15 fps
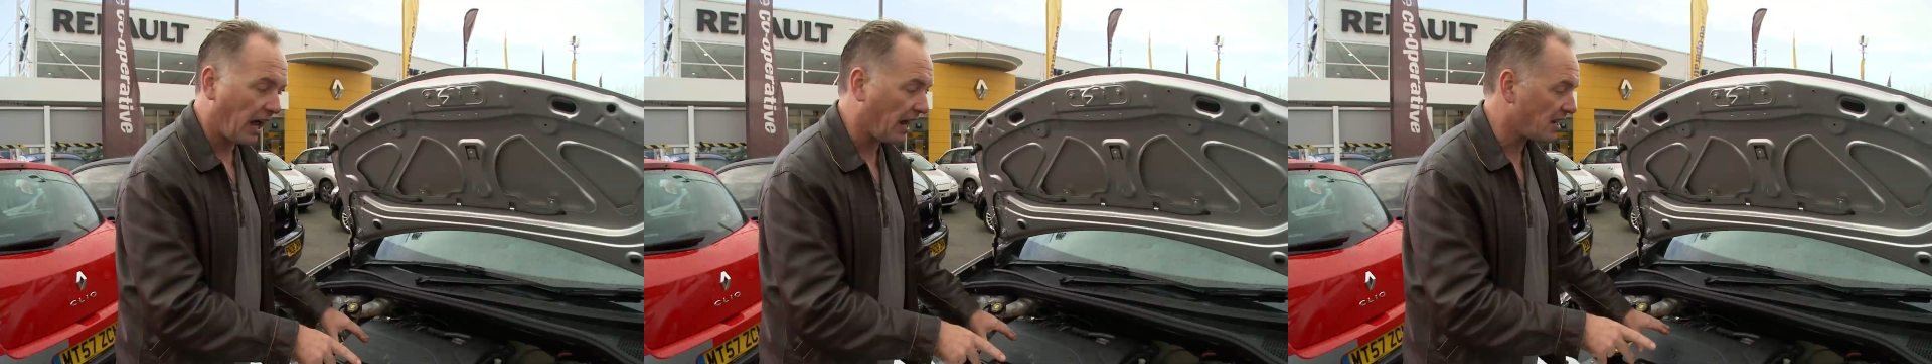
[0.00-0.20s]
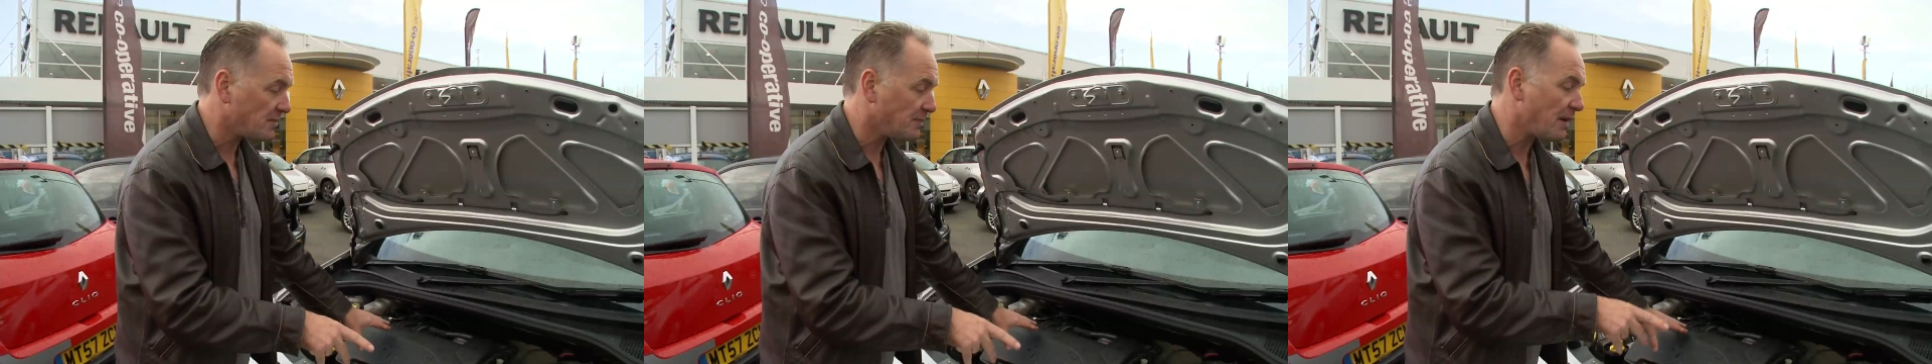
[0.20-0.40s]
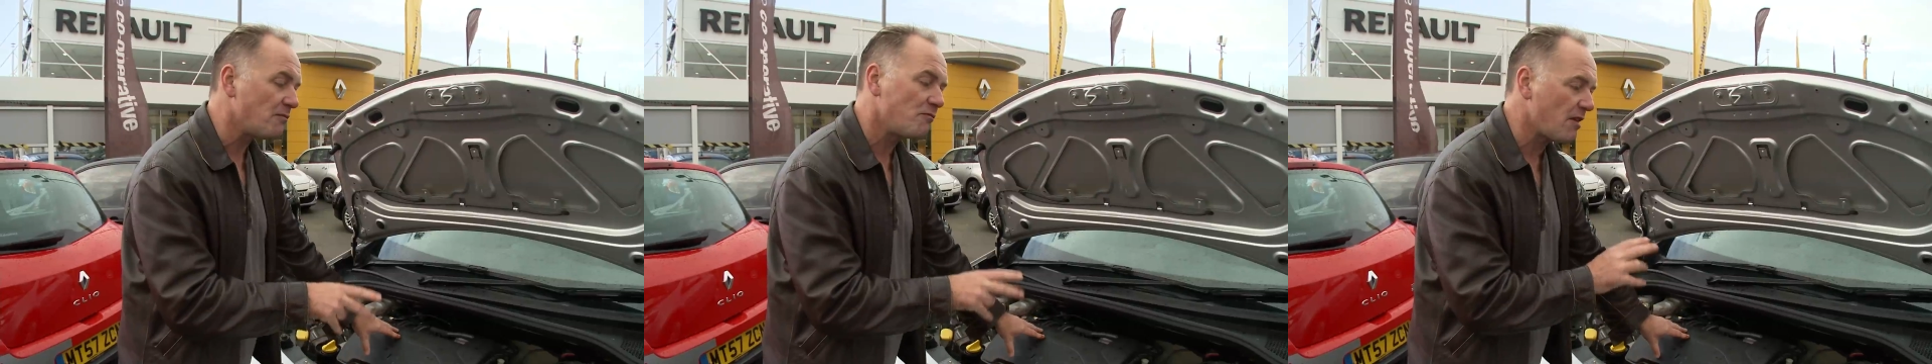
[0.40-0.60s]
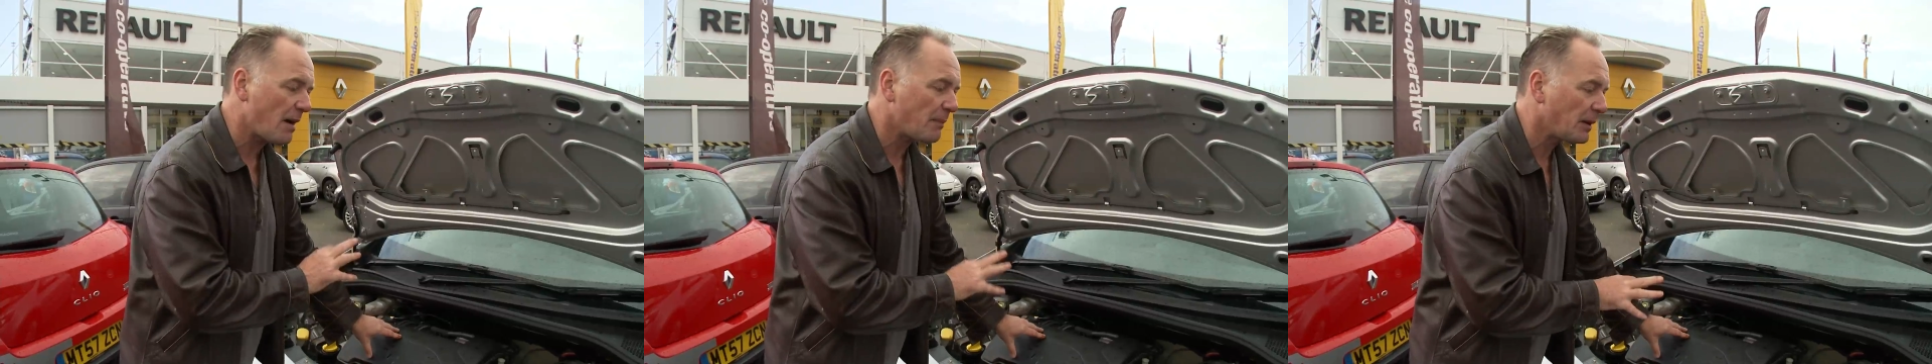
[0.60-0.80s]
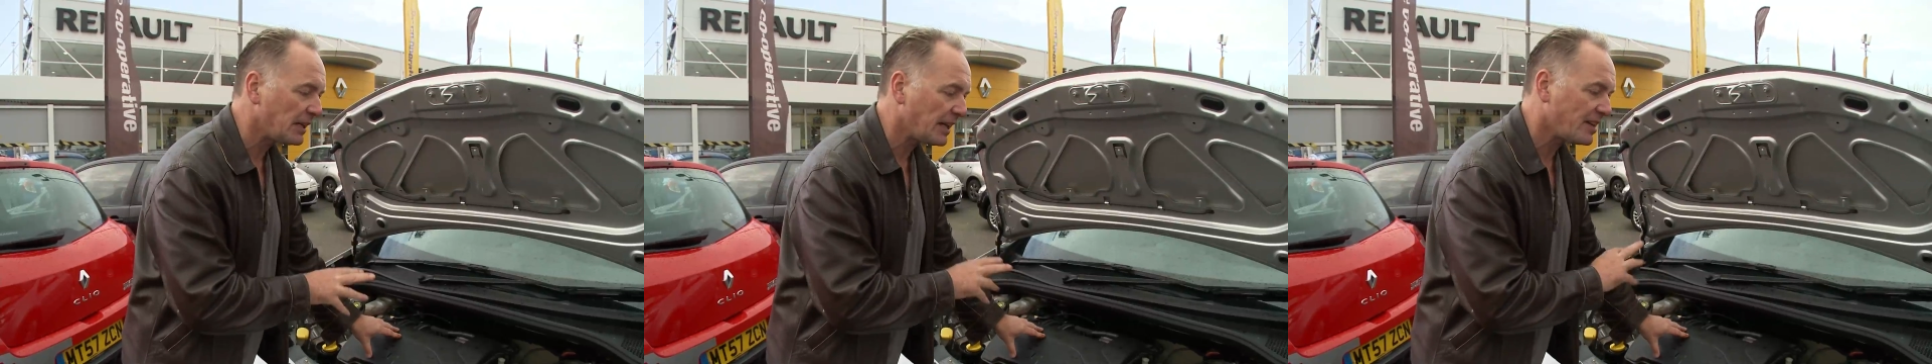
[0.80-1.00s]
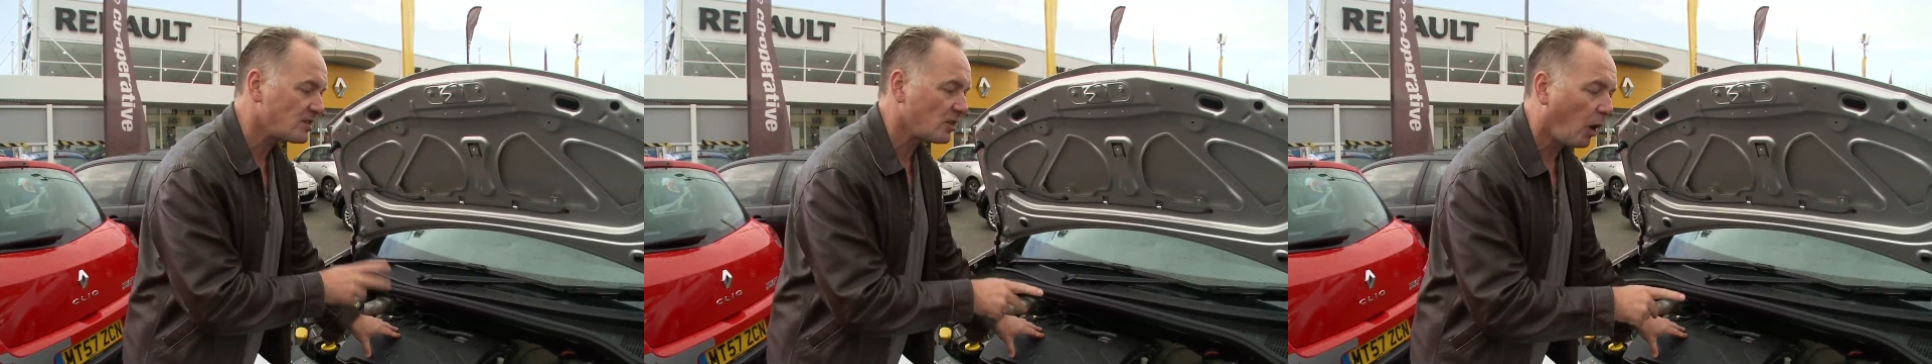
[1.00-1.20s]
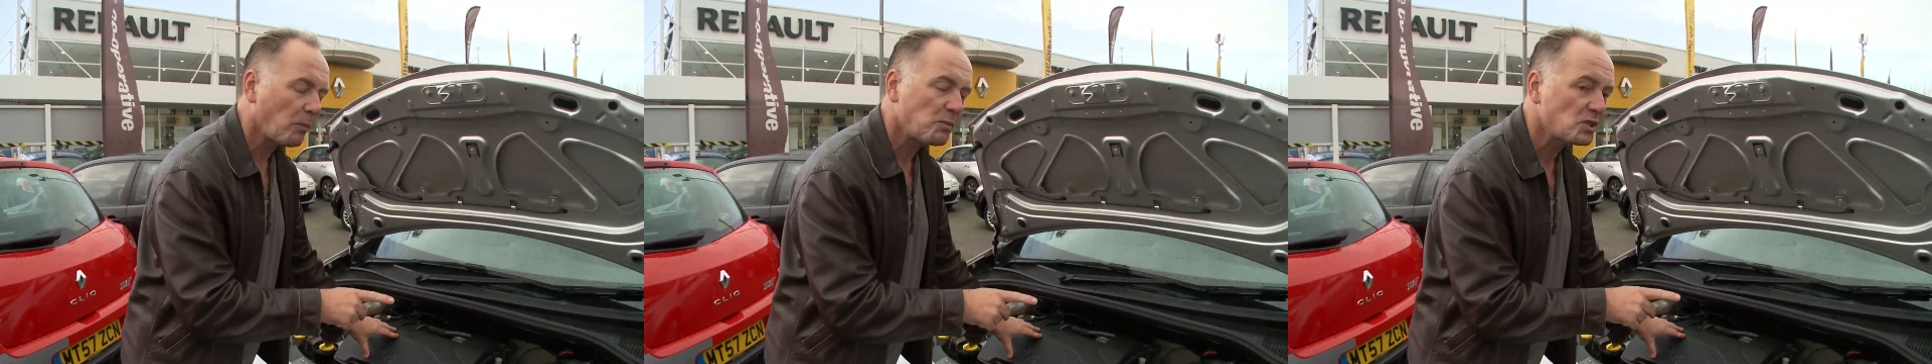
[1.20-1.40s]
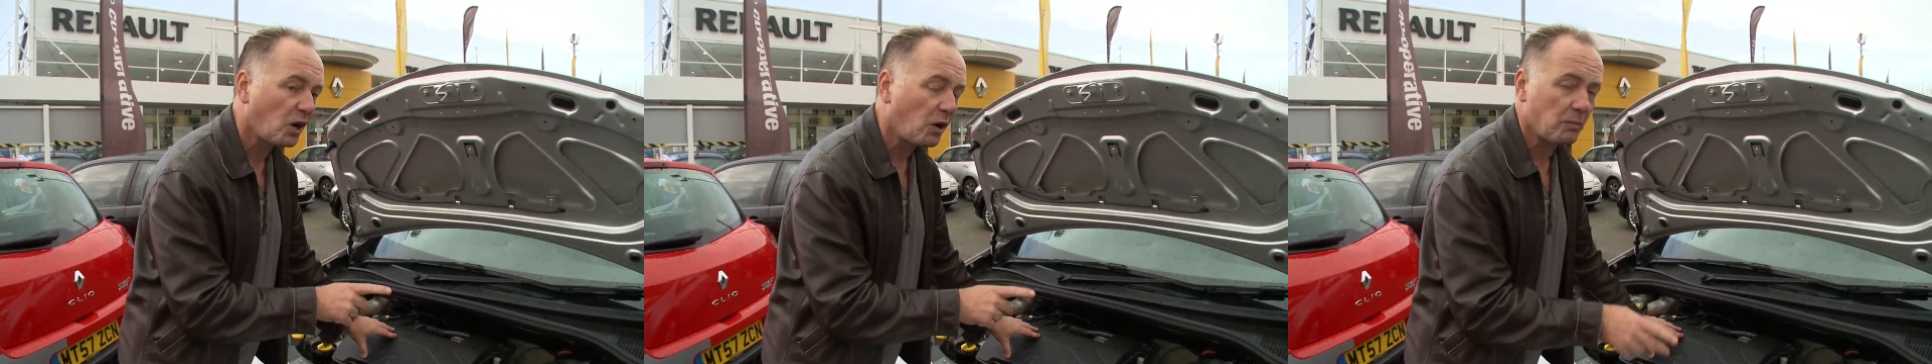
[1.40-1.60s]
and has been rapidly
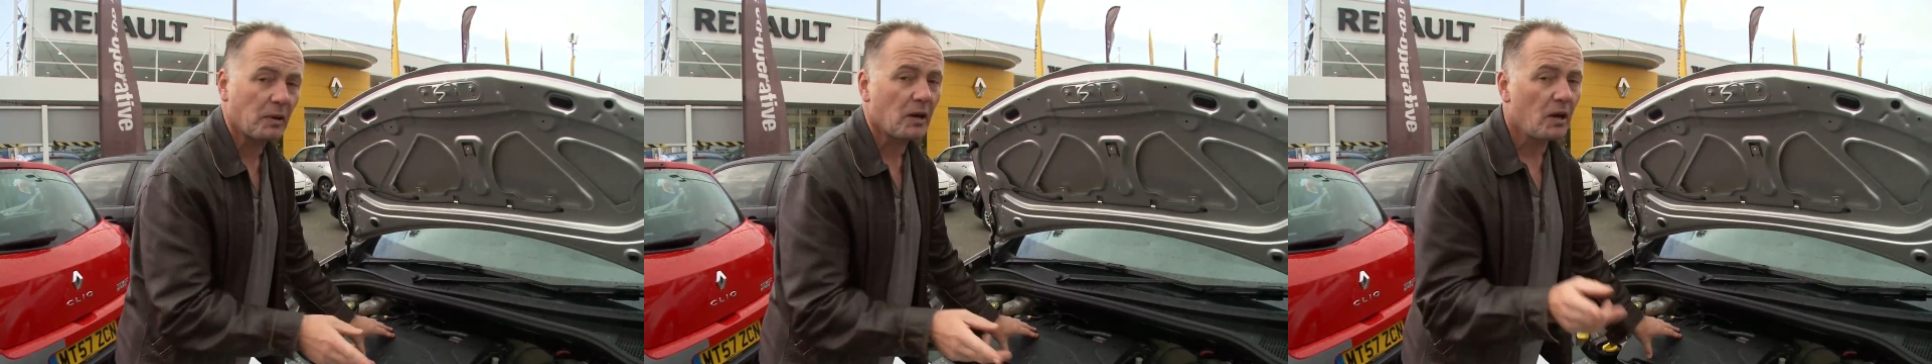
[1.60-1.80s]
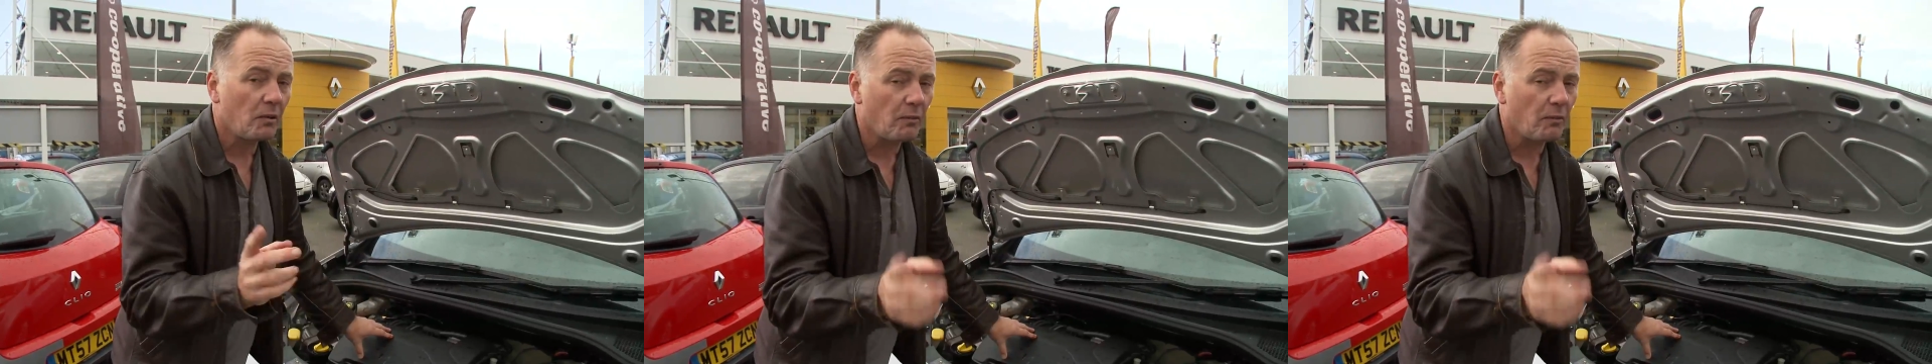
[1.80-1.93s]
topped up